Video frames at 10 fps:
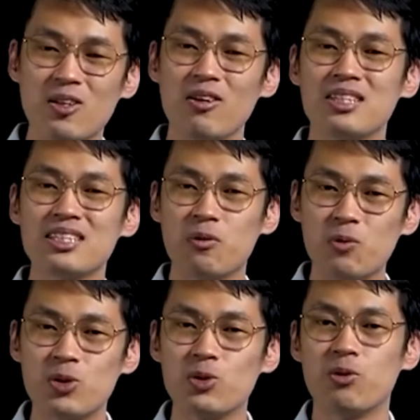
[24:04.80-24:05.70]
there's a lot of things
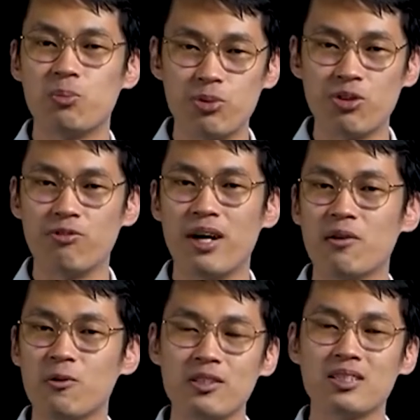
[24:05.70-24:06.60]
that we do. We
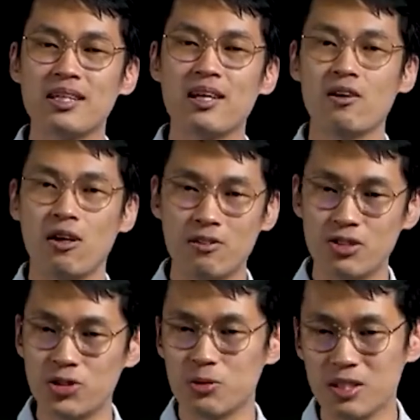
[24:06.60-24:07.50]
provide. We want to take care of
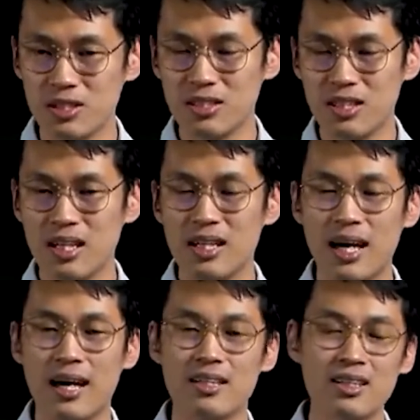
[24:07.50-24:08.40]
our children.
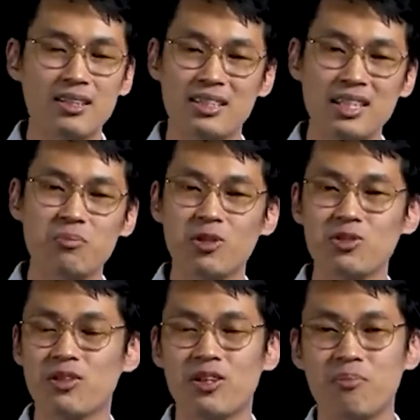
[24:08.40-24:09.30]
And the same
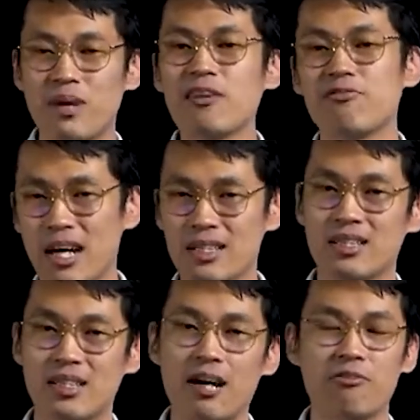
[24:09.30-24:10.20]
goes for my
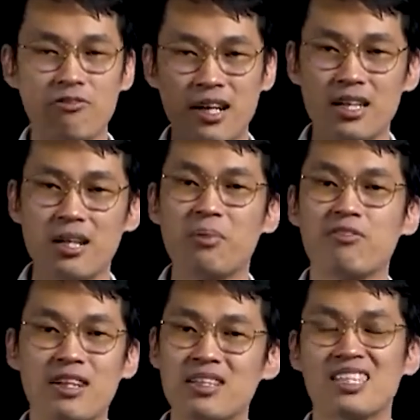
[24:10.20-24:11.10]
father. I have a father, and
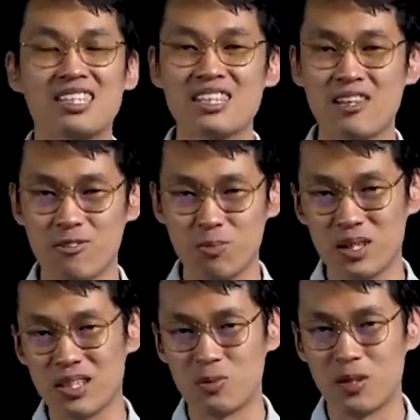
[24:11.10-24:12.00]
my father takes care of
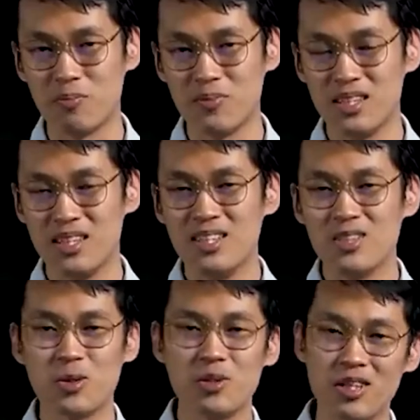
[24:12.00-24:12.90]
me as well.
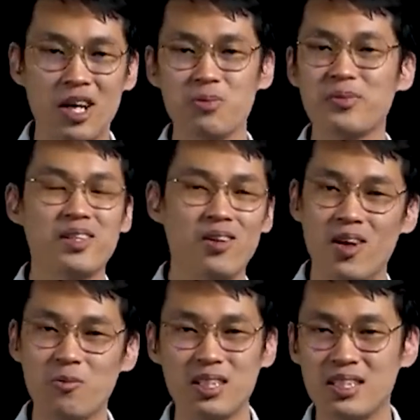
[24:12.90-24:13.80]
So he helps me a
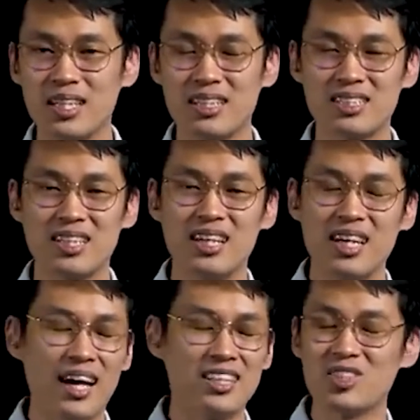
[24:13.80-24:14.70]
lot with things,
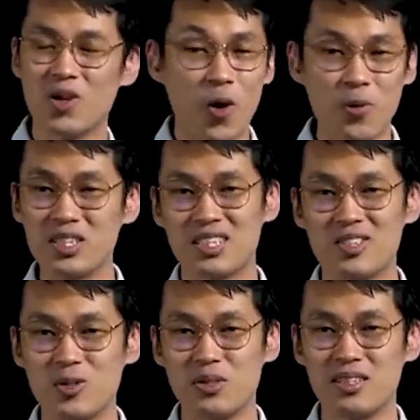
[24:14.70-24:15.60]
and he's always
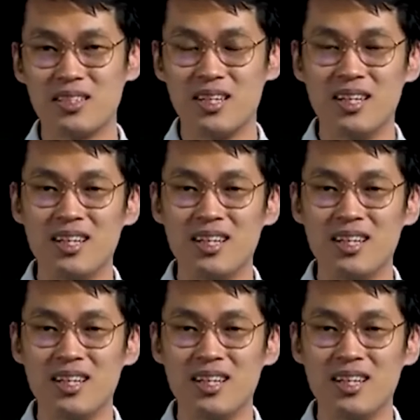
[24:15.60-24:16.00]
nice to me.